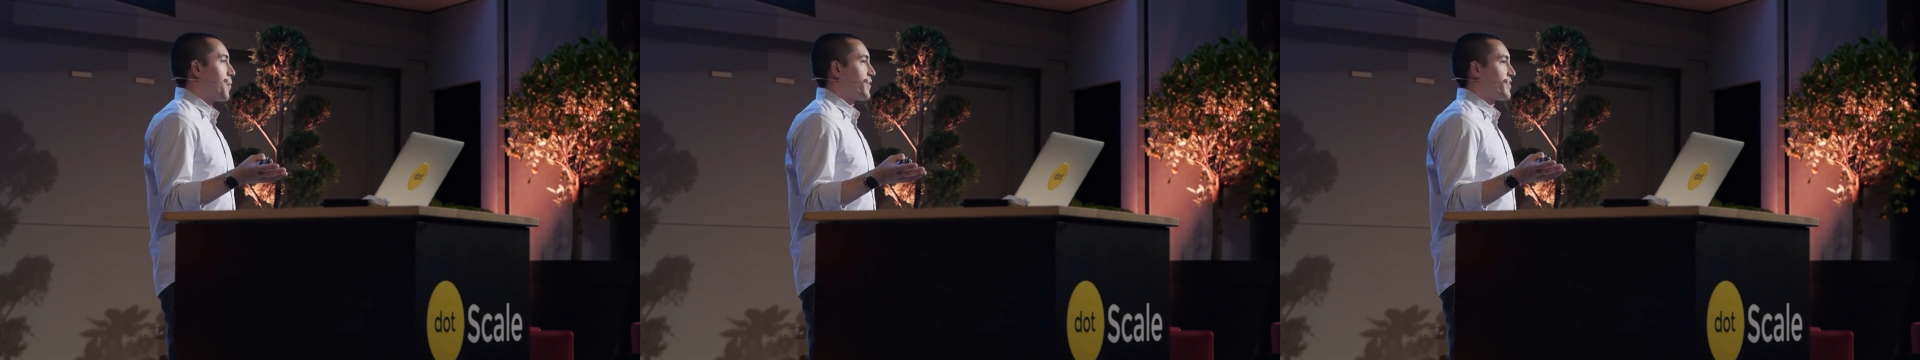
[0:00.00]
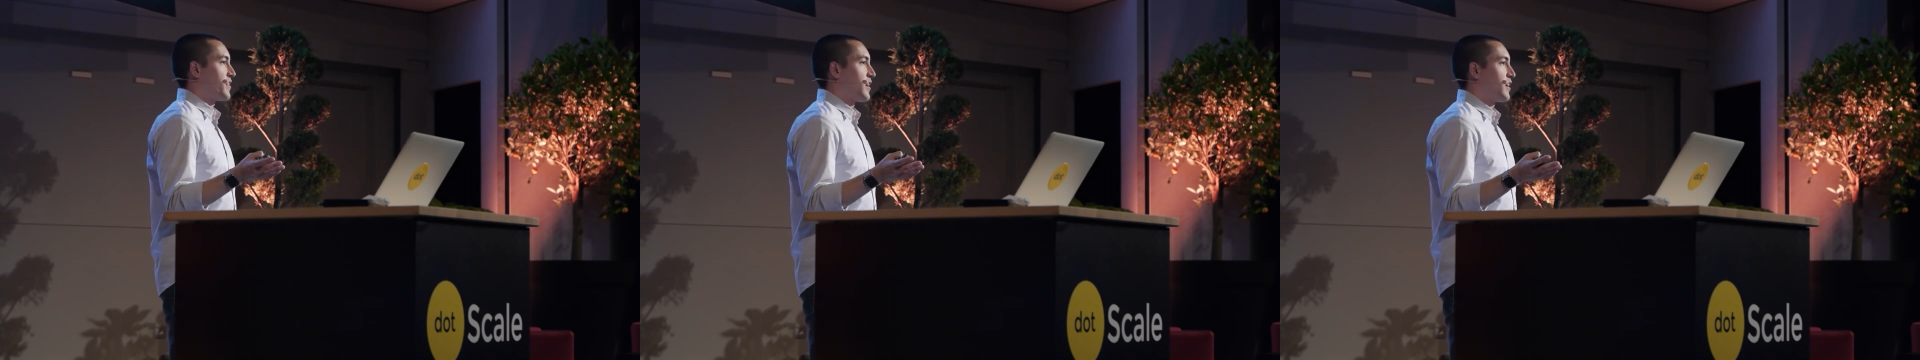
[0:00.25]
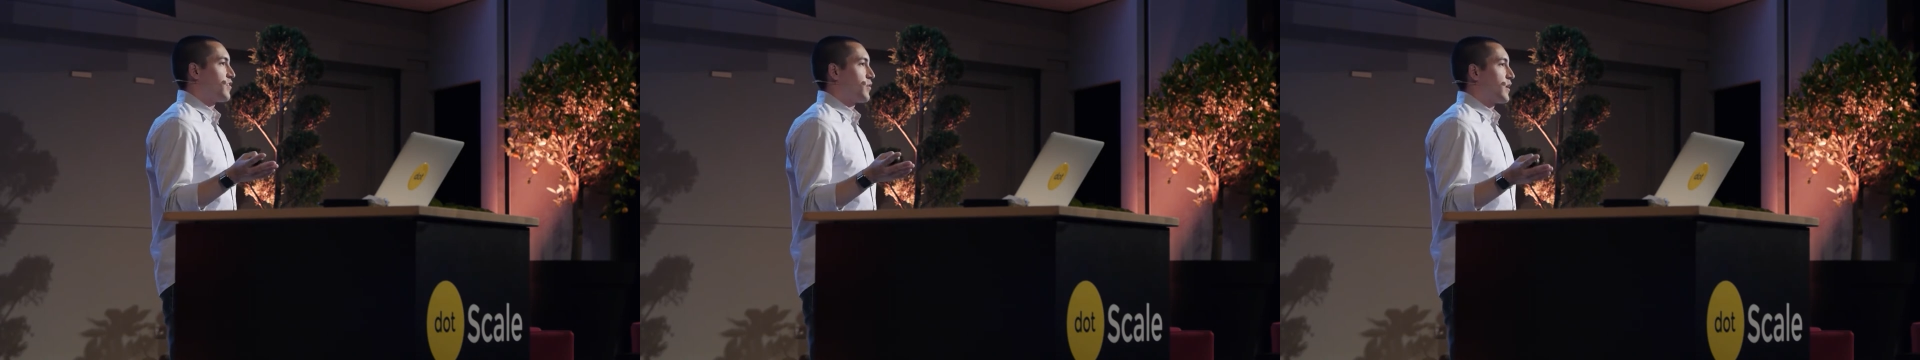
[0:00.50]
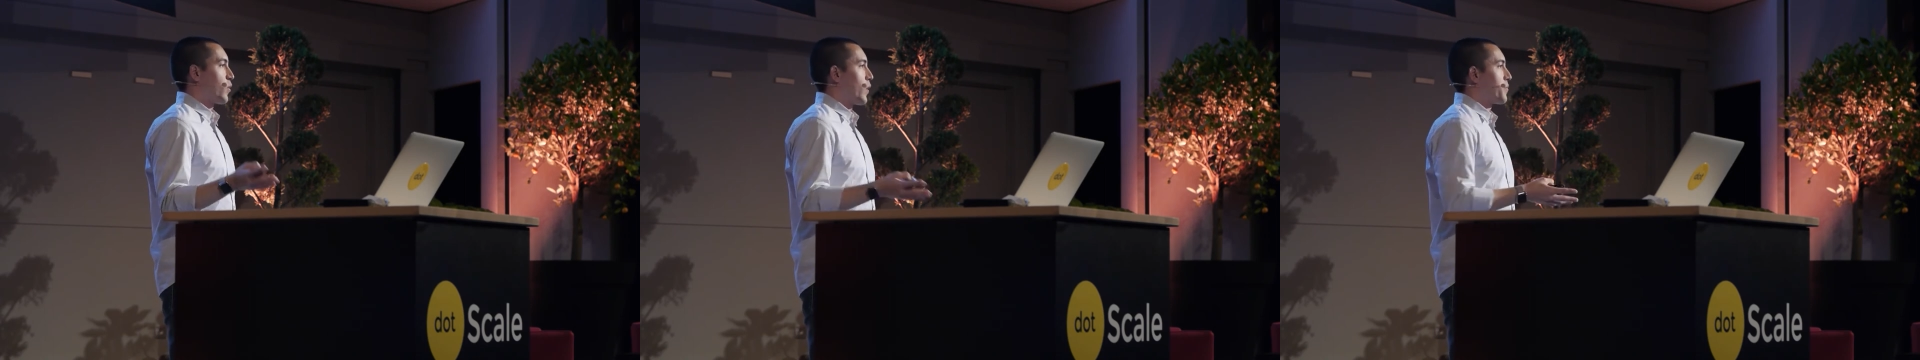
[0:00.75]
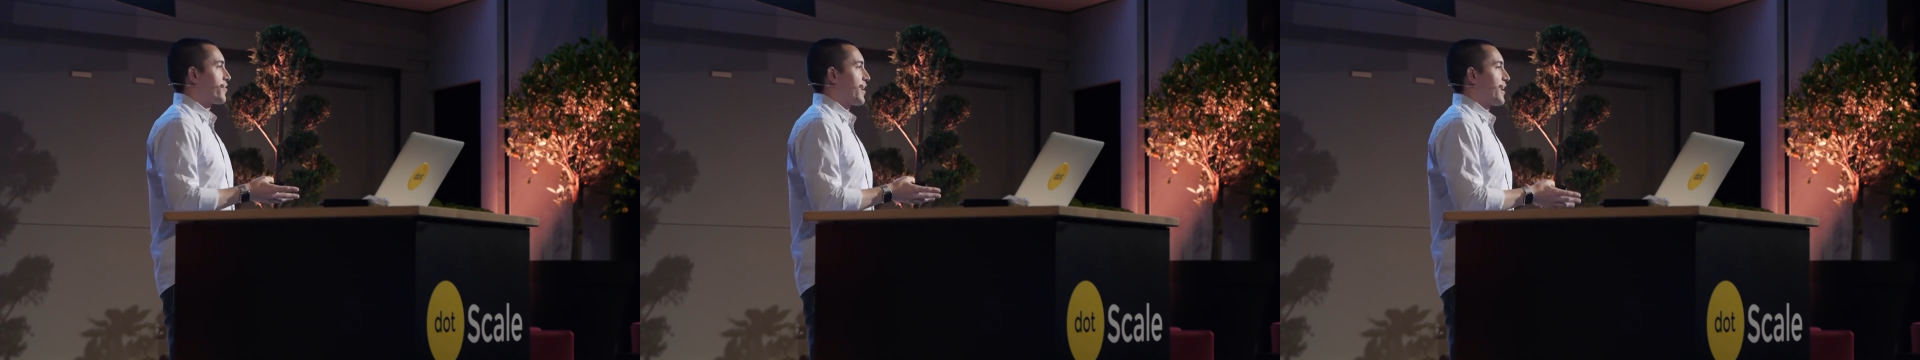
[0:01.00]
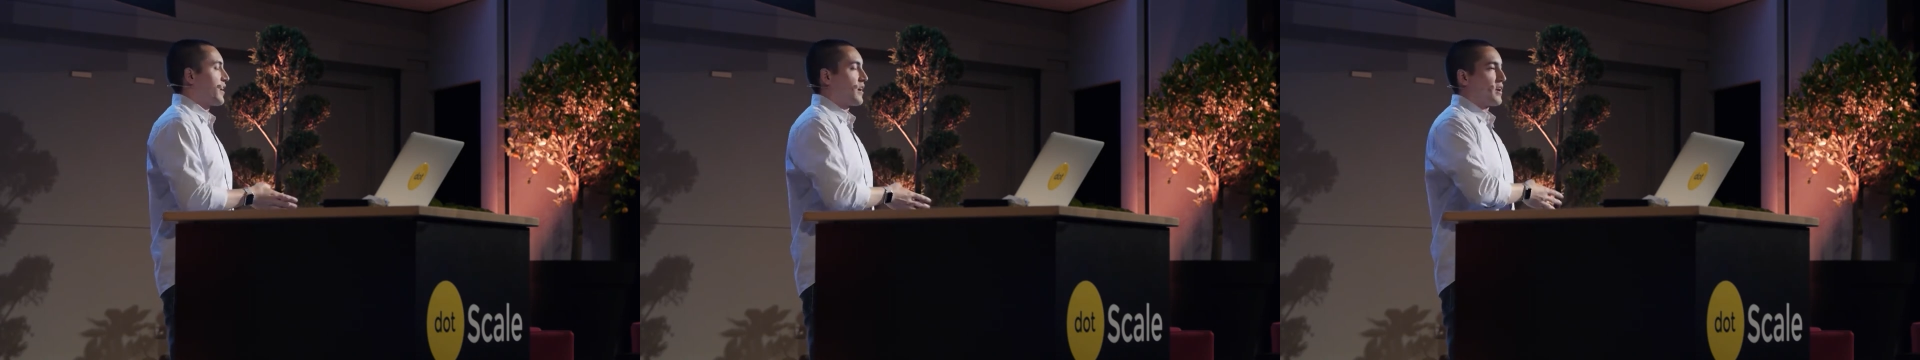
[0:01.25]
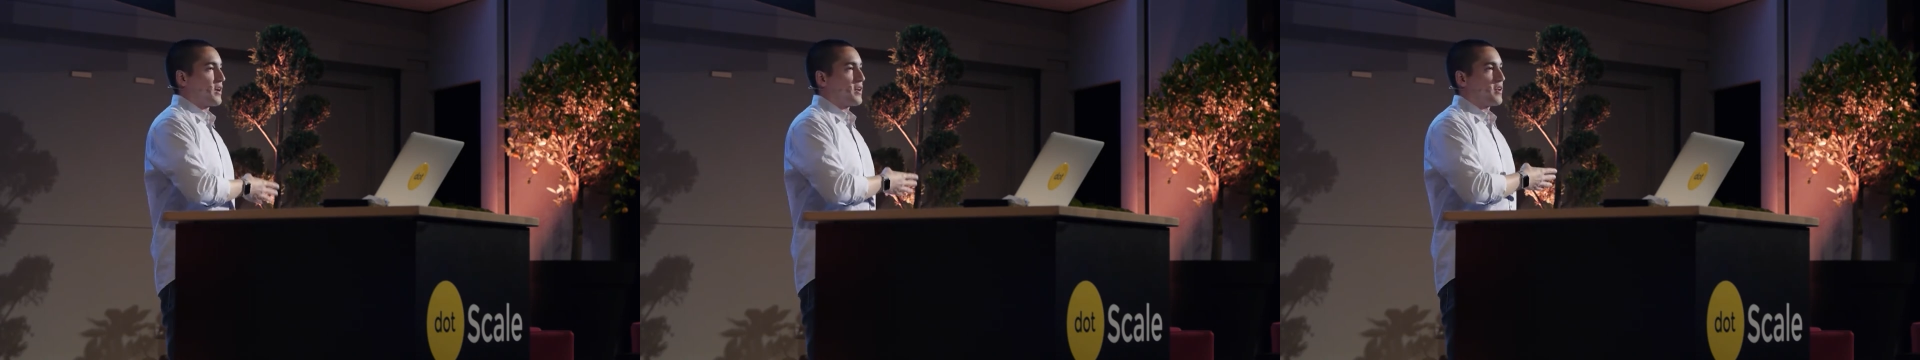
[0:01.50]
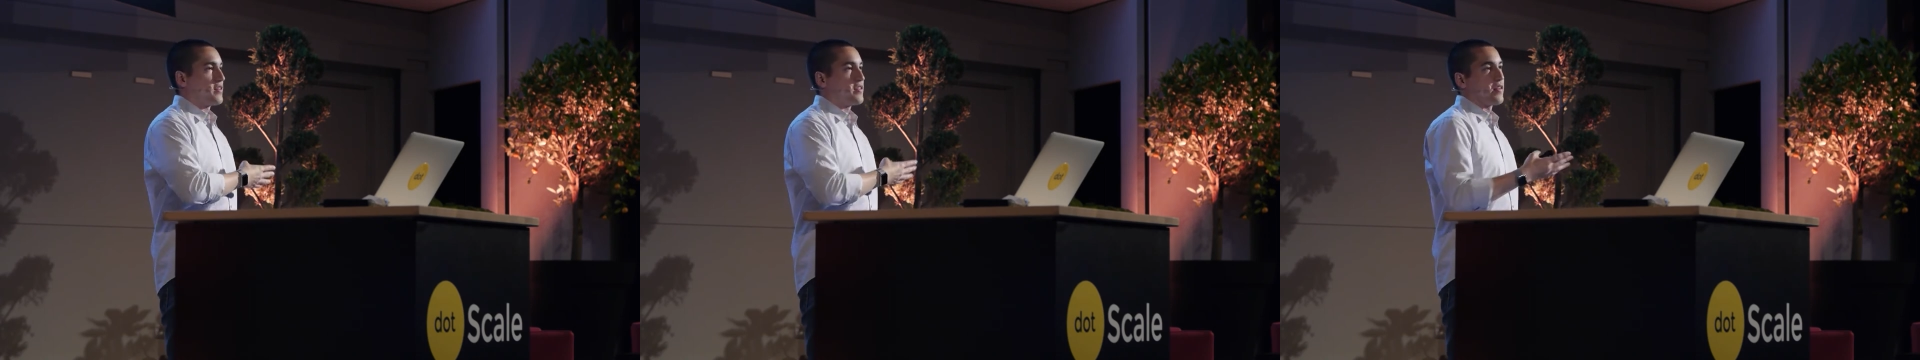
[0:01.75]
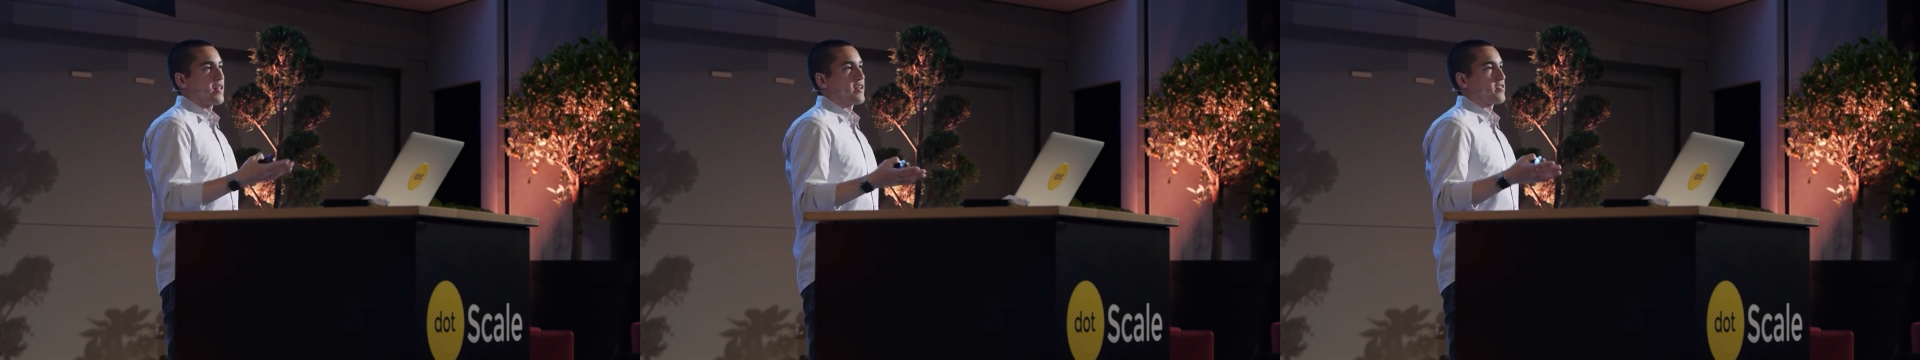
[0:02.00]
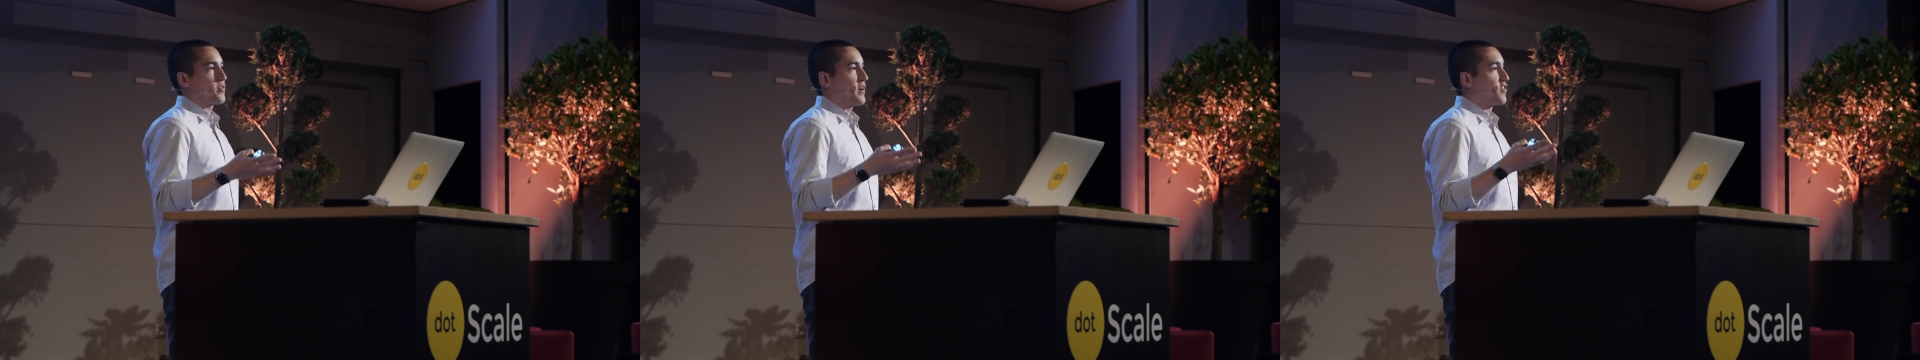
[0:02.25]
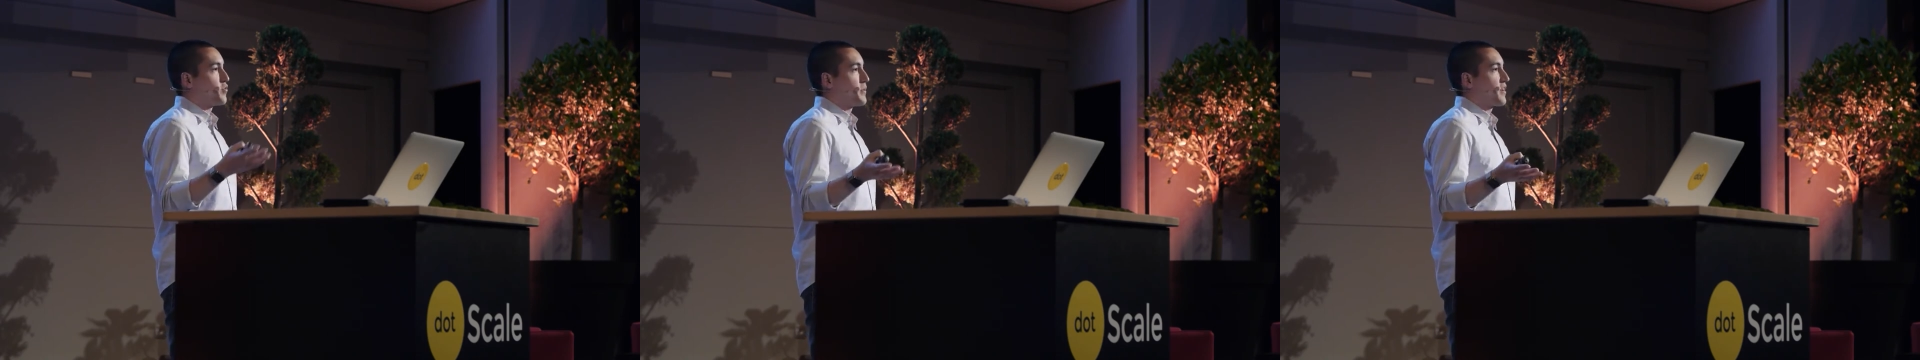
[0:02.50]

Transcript: today to hit a website and get a TLS or HTTPS